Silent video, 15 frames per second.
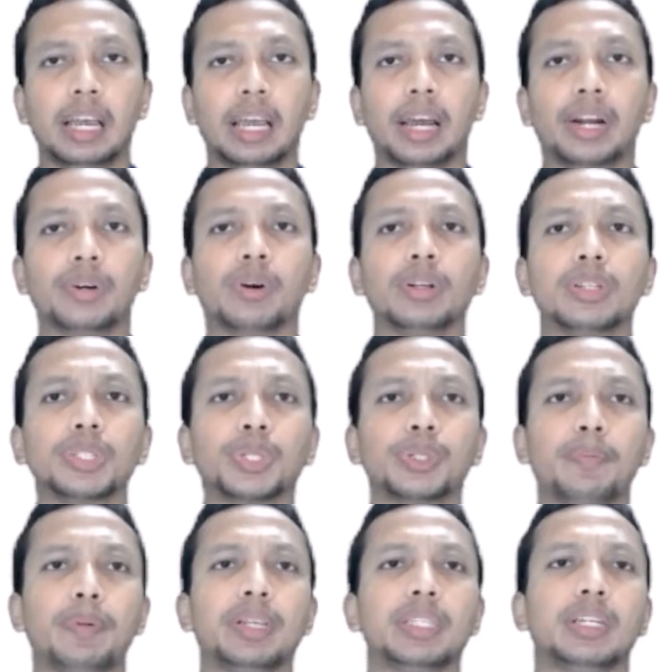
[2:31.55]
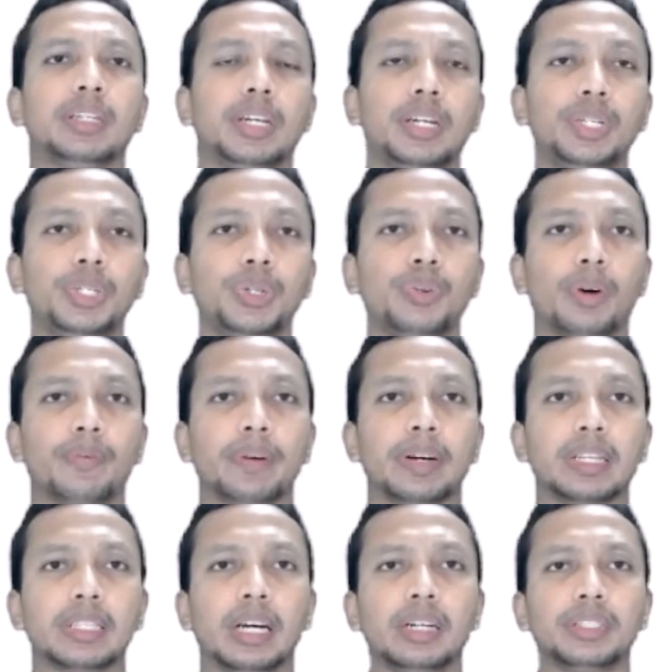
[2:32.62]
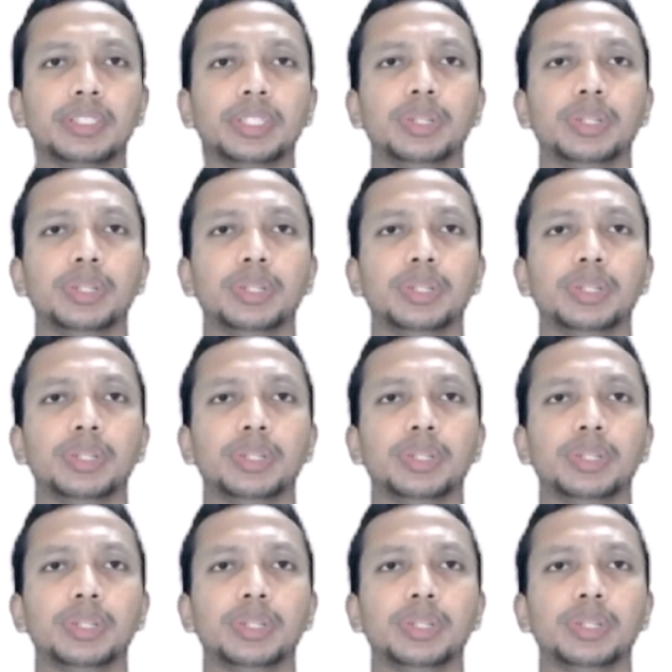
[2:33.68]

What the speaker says: and also the presentation of results